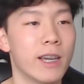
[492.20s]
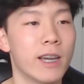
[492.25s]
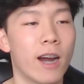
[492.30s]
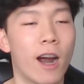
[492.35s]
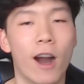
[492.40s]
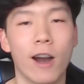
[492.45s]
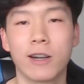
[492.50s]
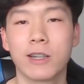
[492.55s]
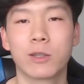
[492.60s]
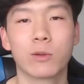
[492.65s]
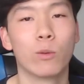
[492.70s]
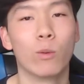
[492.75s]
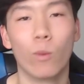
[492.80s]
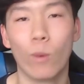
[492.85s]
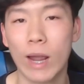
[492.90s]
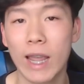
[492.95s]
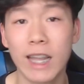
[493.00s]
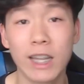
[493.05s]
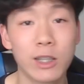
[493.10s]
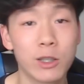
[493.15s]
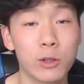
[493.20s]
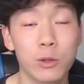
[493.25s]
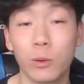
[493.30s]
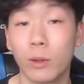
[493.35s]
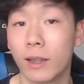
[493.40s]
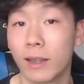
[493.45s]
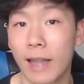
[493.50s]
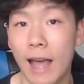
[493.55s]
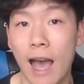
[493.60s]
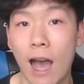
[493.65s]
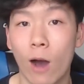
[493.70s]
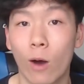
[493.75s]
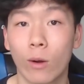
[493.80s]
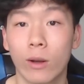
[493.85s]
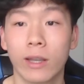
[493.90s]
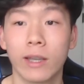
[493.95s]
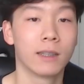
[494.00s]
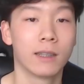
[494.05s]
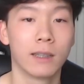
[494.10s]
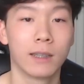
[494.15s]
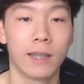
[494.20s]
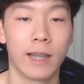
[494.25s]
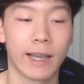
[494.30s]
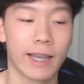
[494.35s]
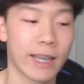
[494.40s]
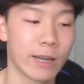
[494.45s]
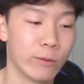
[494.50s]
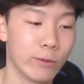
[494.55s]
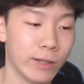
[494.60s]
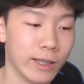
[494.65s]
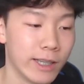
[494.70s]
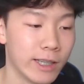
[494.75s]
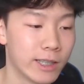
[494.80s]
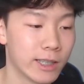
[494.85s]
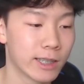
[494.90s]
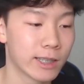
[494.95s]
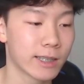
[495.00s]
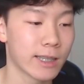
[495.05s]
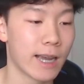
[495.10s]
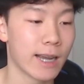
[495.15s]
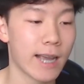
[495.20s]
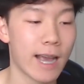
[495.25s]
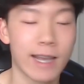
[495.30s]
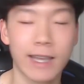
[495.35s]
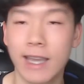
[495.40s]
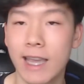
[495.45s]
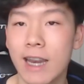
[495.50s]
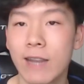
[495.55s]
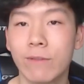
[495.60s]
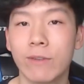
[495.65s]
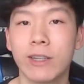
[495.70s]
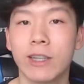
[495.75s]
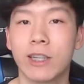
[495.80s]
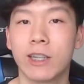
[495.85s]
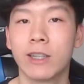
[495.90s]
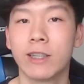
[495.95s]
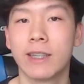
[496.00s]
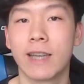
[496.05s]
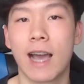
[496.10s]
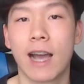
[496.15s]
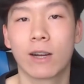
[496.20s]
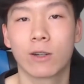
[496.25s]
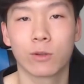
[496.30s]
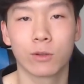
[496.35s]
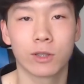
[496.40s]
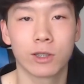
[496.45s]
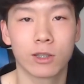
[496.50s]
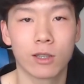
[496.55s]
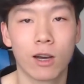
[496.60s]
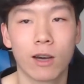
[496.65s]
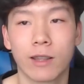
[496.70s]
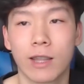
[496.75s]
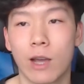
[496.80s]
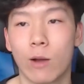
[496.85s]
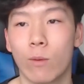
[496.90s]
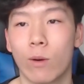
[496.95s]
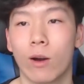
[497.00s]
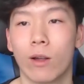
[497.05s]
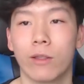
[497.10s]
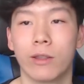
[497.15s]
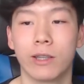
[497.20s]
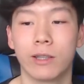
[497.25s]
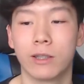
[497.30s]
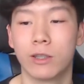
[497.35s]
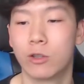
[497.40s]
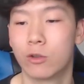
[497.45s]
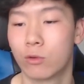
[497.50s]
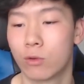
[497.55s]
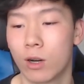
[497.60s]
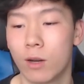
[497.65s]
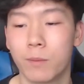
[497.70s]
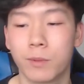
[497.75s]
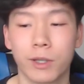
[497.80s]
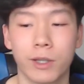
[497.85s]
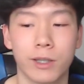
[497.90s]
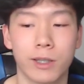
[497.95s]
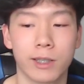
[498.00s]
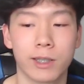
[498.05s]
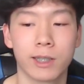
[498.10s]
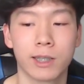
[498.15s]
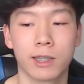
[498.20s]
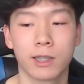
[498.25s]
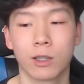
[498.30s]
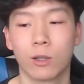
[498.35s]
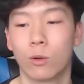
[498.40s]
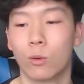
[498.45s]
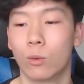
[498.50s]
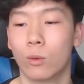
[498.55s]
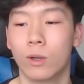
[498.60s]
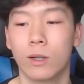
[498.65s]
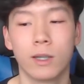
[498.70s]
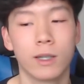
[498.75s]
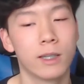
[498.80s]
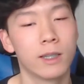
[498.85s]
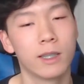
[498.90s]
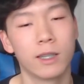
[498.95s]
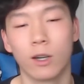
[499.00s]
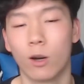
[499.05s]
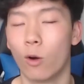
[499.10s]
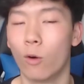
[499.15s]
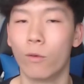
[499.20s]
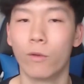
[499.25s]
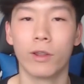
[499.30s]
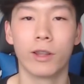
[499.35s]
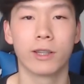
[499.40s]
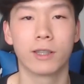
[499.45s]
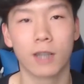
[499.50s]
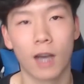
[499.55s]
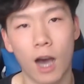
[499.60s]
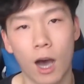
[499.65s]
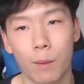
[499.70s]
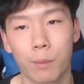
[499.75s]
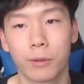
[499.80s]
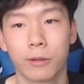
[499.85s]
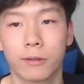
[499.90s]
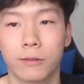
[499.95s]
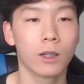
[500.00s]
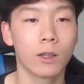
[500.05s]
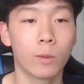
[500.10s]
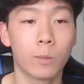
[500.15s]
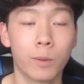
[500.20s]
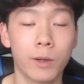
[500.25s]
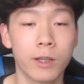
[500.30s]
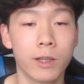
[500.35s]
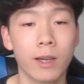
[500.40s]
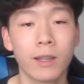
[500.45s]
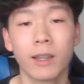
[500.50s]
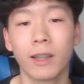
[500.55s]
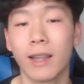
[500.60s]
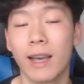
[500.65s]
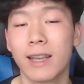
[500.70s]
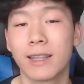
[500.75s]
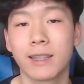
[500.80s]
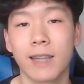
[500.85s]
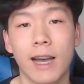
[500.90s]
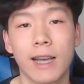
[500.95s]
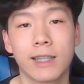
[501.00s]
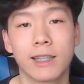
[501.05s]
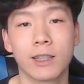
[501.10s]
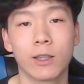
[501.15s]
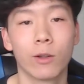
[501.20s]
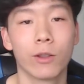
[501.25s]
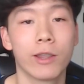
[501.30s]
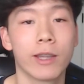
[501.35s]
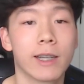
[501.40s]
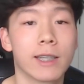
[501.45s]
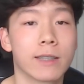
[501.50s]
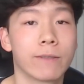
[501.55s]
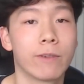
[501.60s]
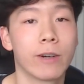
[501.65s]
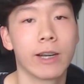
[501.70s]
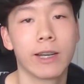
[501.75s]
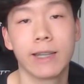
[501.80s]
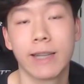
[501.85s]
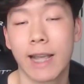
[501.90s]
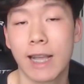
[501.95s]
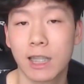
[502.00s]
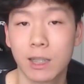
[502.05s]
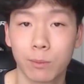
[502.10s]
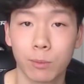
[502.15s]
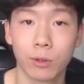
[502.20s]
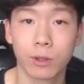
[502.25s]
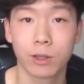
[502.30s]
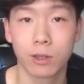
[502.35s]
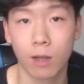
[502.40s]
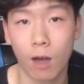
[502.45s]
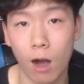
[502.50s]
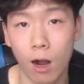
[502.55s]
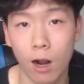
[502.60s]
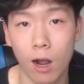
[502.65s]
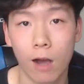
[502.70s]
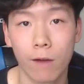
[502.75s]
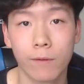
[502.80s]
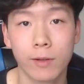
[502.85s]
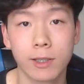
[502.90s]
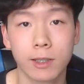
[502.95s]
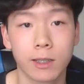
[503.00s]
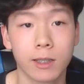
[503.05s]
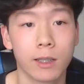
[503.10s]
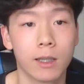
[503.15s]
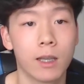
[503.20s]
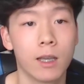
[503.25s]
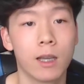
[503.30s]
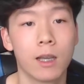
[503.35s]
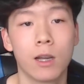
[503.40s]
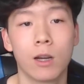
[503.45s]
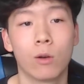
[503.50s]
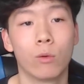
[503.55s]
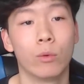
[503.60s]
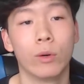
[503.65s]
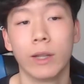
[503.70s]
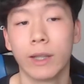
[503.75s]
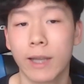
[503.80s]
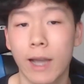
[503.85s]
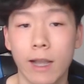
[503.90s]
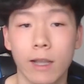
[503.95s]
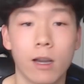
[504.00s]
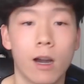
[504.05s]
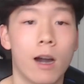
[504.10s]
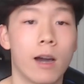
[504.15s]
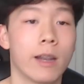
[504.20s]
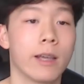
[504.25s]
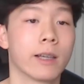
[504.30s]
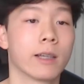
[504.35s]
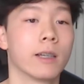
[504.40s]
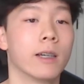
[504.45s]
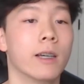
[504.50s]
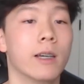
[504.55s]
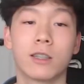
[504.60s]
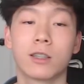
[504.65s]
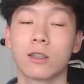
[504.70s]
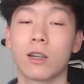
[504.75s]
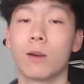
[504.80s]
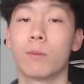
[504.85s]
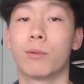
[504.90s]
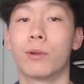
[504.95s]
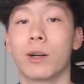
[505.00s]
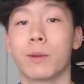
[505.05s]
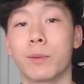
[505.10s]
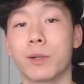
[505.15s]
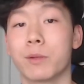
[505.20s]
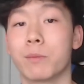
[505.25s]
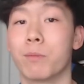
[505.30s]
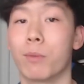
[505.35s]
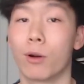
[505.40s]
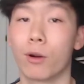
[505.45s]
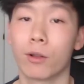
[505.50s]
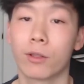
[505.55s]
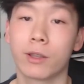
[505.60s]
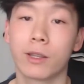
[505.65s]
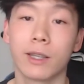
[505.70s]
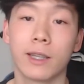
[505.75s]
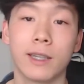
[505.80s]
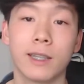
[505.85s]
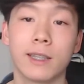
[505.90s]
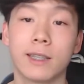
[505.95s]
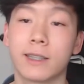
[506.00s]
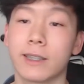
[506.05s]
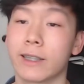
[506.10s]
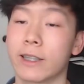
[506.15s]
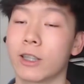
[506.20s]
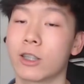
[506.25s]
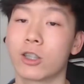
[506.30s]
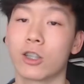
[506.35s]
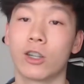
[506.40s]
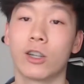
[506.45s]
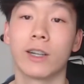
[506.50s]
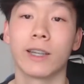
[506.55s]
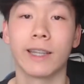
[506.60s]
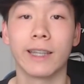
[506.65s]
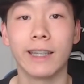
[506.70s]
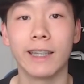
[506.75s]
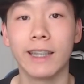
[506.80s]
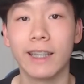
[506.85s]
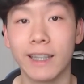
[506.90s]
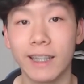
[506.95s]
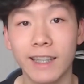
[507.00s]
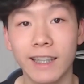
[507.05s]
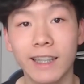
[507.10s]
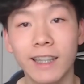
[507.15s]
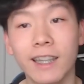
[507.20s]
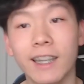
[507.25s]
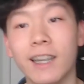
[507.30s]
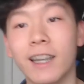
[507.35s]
are just way too loud. Like, it really just, I can't even hear the actual song that well. The drums are just so over the top. But nonetheless, I still think it's a very danceable song, obviously. Really iconic. The song pretty much birthed his signature he,